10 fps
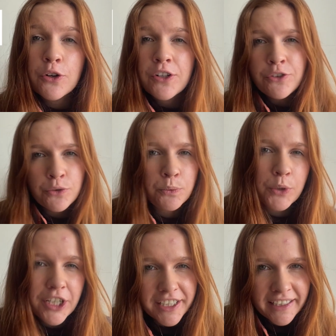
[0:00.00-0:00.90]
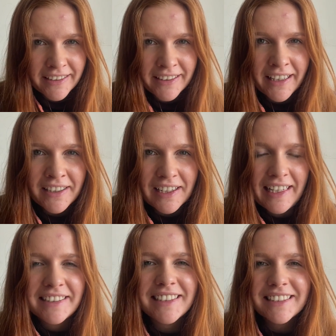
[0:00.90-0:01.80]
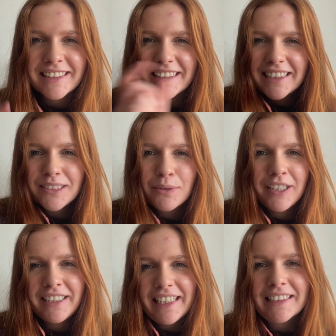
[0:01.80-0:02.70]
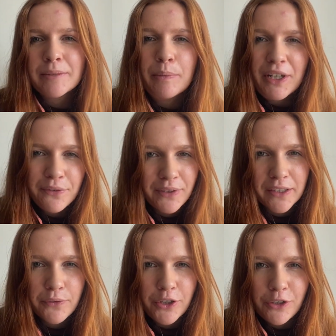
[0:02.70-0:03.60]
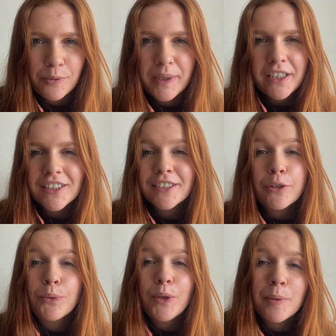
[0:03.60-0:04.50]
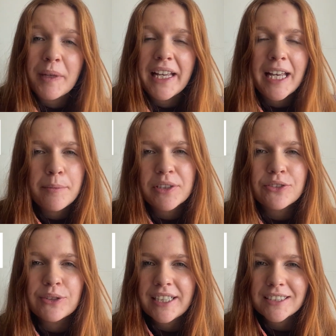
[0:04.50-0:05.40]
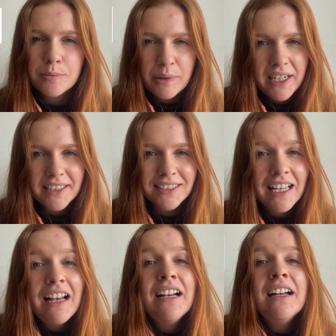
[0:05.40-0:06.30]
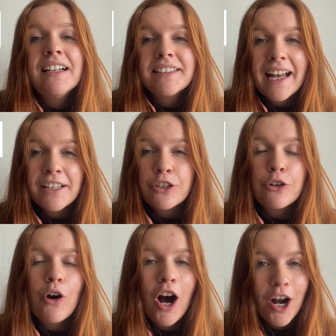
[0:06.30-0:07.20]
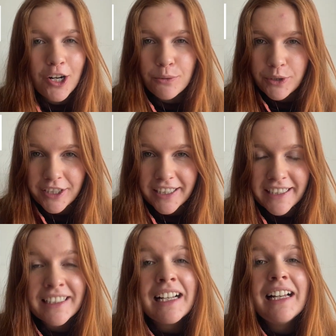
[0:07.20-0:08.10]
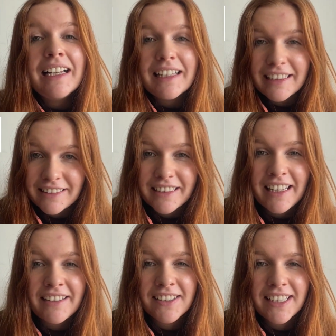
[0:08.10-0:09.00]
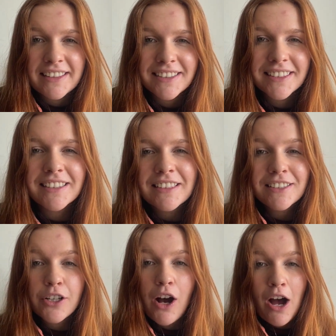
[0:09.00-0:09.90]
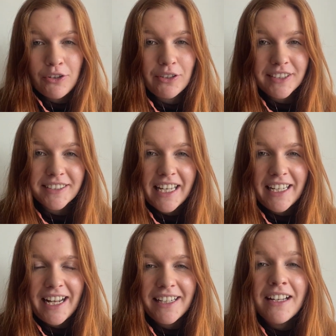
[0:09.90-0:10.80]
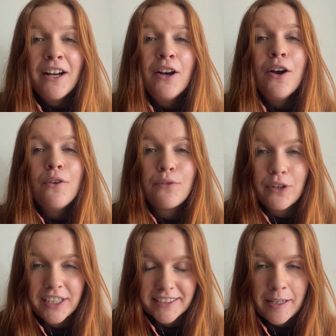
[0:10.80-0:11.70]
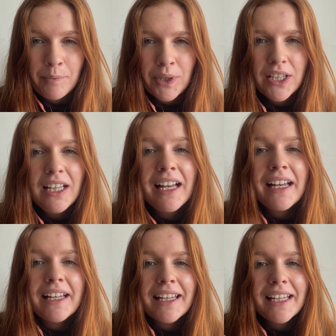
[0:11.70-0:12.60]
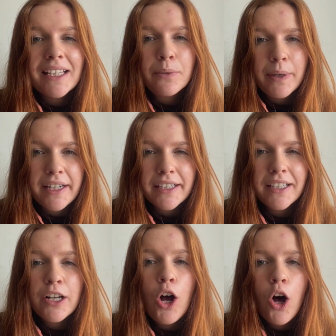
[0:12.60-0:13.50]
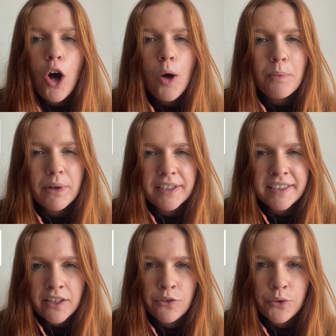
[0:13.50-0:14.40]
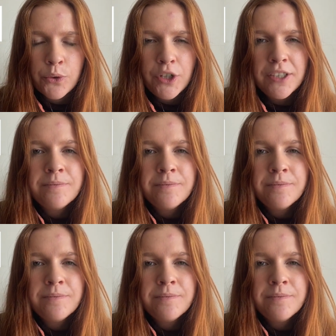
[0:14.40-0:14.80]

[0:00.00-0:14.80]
going to work in the Netherlands, this one is perfect for you because you will be able to express that you are working in the Netherlands. So how do you say that? For example, ik werk op een kantoor